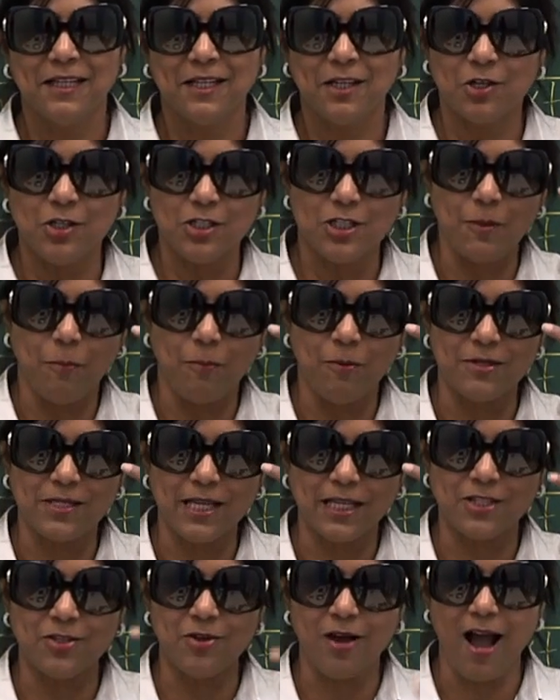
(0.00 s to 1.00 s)
Good to
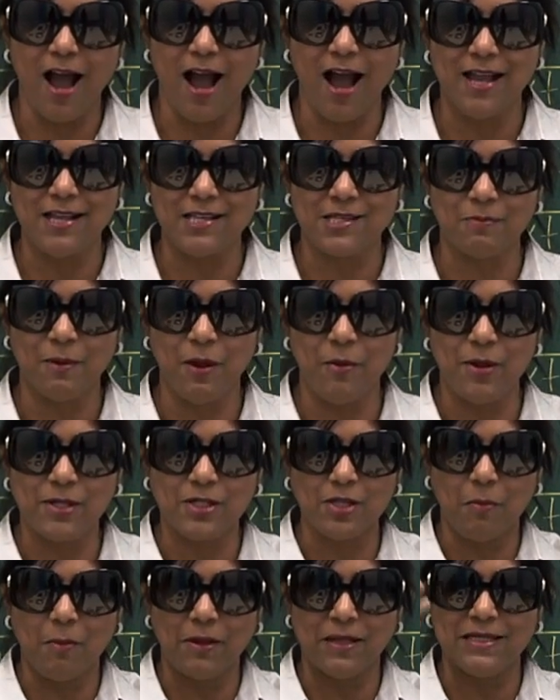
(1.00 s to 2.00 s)
protect your eyes, but when I
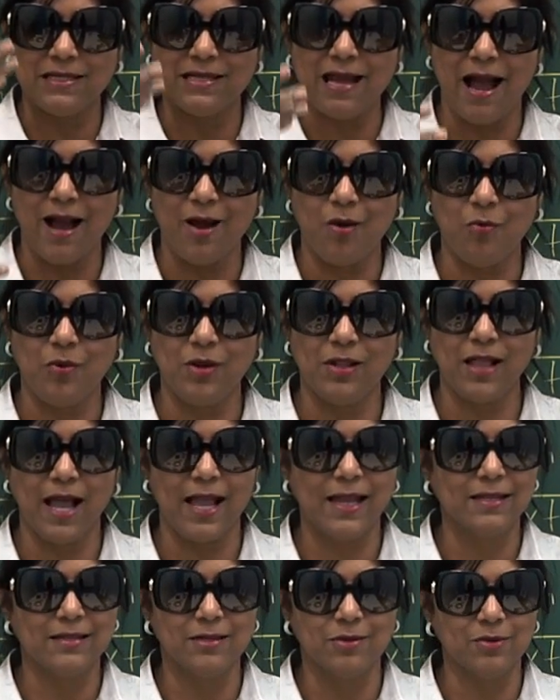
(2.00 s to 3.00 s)
talk about the dark world,
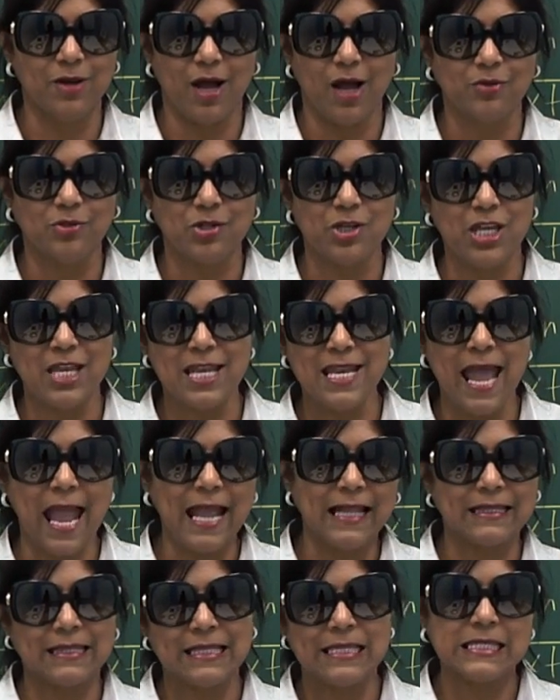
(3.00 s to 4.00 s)
I don't know how to
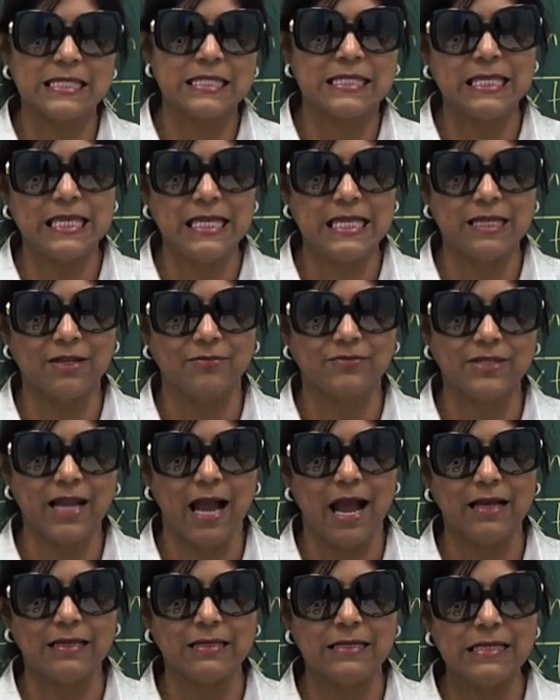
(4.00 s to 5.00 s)
enact the scene of
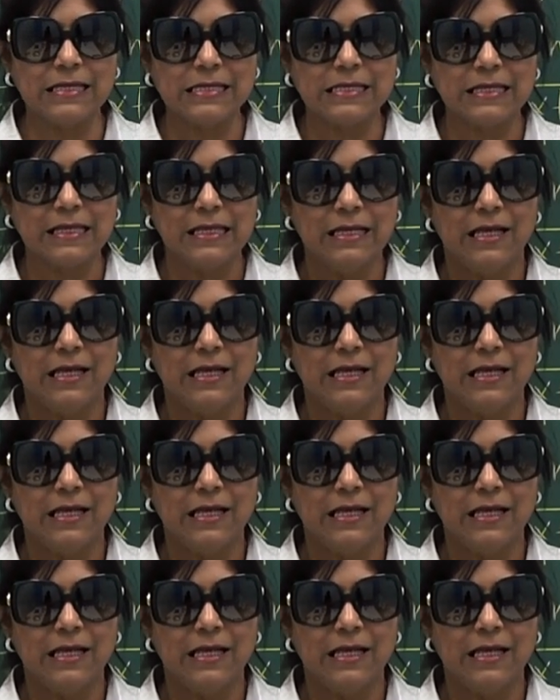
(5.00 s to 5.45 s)
darkness,